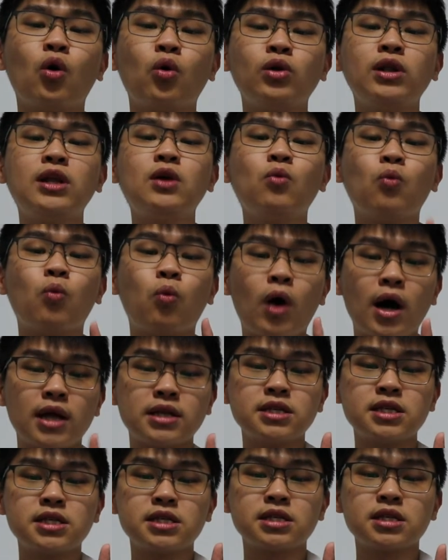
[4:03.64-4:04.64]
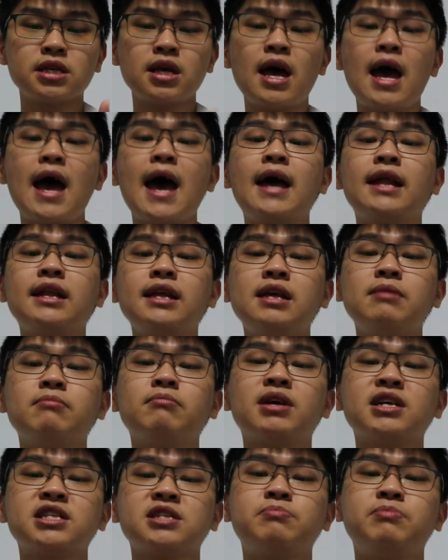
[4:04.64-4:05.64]
only once and it
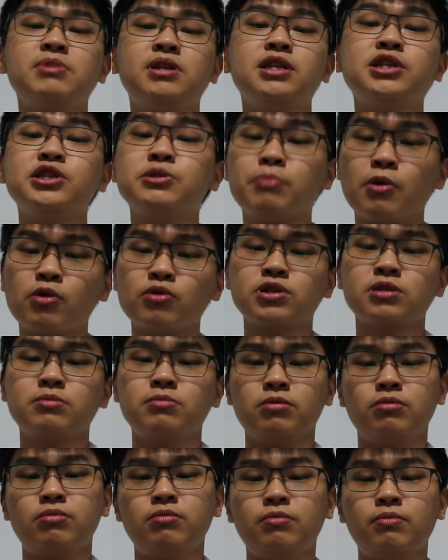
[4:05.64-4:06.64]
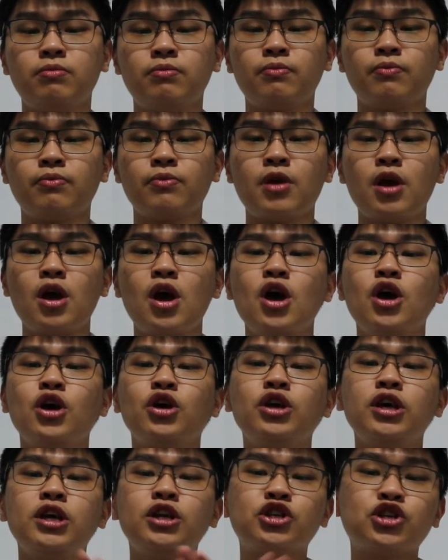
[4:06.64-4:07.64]
must be disposable.
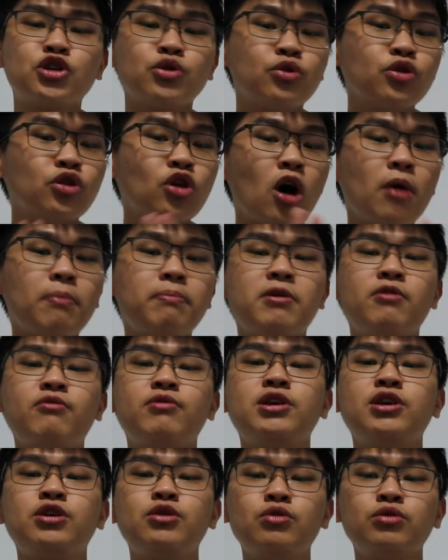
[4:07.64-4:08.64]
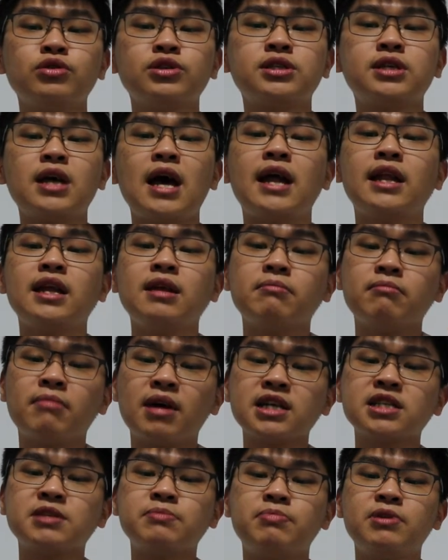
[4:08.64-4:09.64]
It should not be reused and it
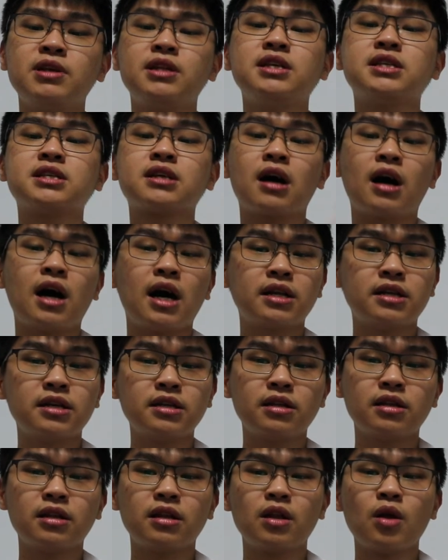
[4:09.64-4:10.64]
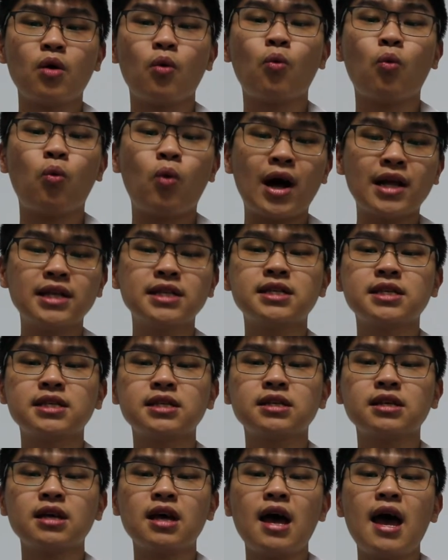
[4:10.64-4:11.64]
must be discarded
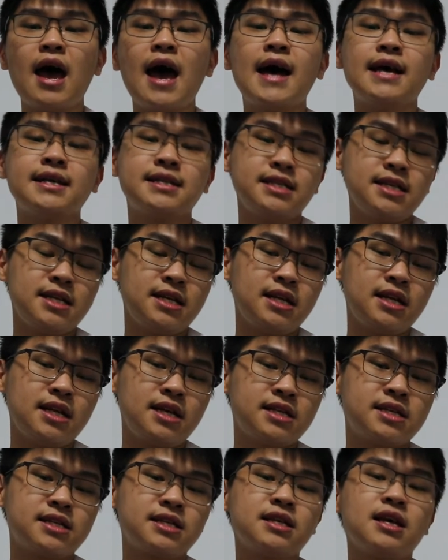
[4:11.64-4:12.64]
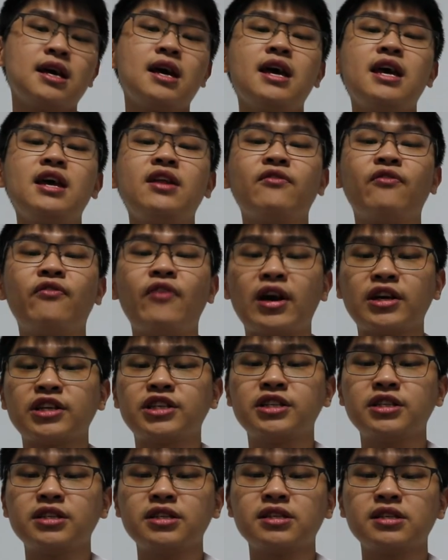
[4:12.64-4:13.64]
once, as it is
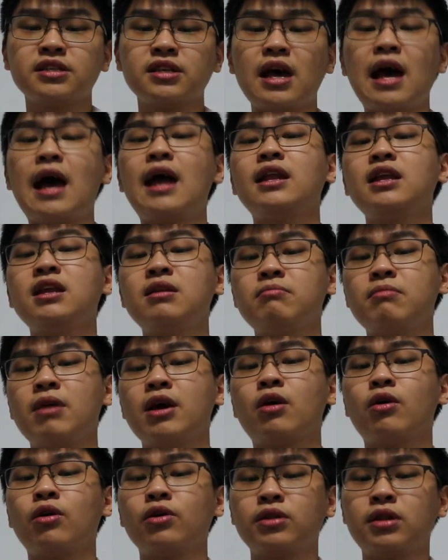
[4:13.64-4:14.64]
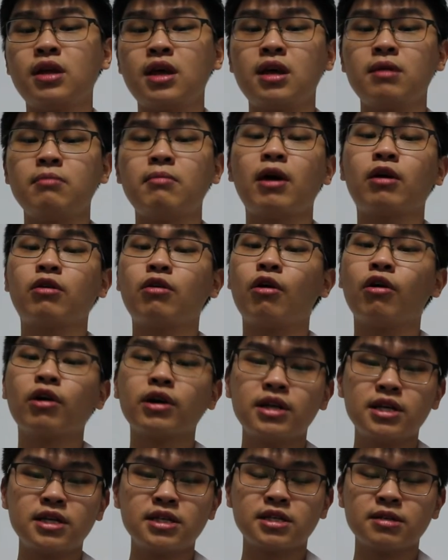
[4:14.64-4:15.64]
infectious and it may contain
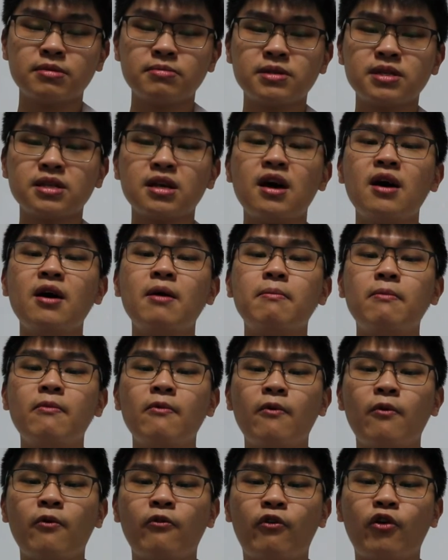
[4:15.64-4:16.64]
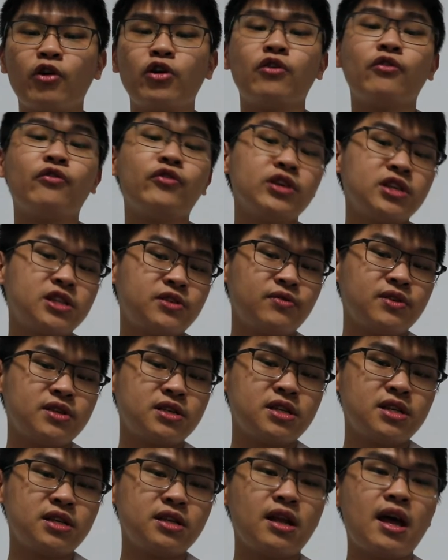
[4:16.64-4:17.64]
microorganisms for your first
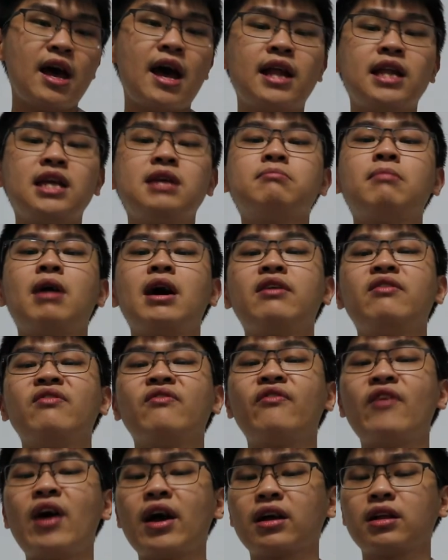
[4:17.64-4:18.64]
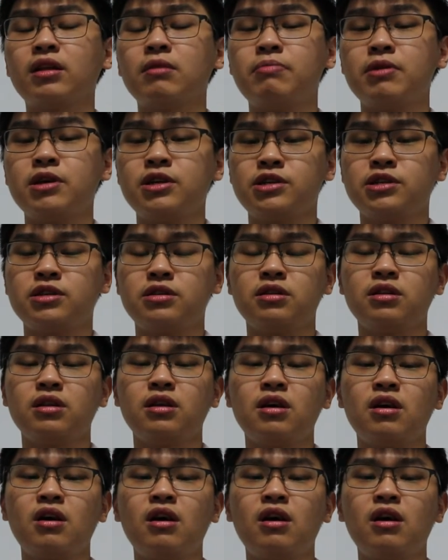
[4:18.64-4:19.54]
visit and it might infect the patient